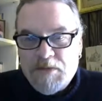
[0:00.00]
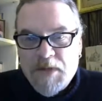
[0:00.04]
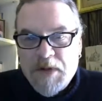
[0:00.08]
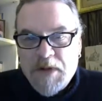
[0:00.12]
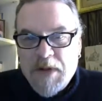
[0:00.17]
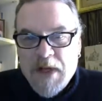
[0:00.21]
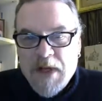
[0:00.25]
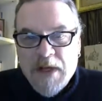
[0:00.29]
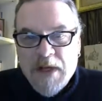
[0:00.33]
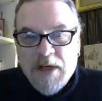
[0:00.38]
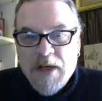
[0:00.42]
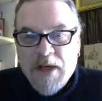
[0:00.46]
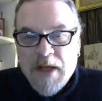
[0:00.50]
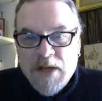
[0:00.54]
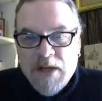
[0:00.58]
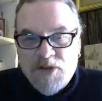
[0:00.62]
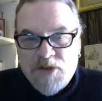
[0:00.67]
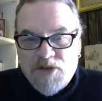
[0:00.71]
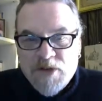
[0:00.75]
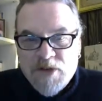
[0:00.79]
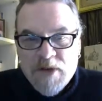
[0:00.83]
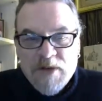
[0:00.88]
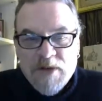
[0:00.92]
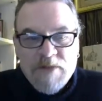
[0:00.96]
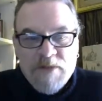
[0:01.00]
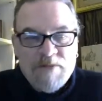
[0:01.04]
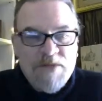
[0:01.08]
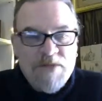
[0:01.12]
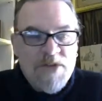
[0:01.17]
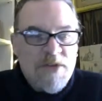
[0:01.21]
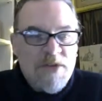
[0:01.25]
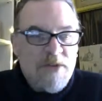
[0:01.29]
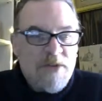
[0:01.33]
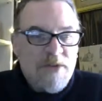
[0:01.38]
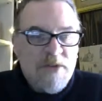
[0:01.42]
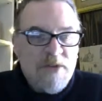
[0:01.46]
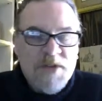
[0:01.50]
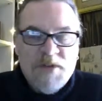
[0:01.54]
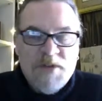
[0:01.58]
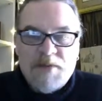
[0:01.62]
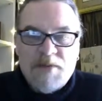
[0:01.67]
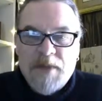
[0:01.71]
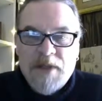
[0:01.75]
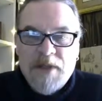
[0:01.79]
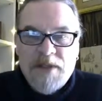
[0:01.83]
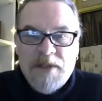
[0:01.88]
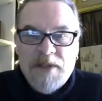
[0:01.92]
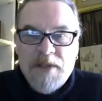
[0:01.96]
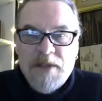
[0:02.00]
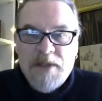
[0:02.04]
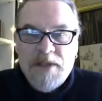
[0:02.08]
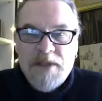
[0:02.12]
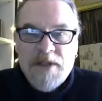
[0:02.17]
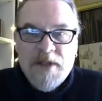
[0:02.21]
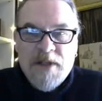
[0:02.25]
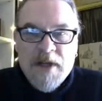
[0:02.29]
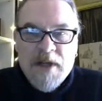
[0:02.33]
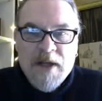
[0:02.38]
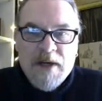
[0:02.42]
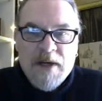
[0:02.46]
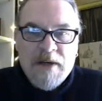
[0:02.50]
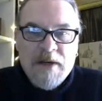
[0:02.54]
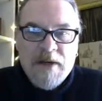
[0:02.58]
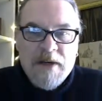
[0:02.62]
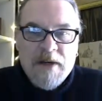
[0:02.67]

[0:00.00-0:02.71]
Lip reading: in nature certain species that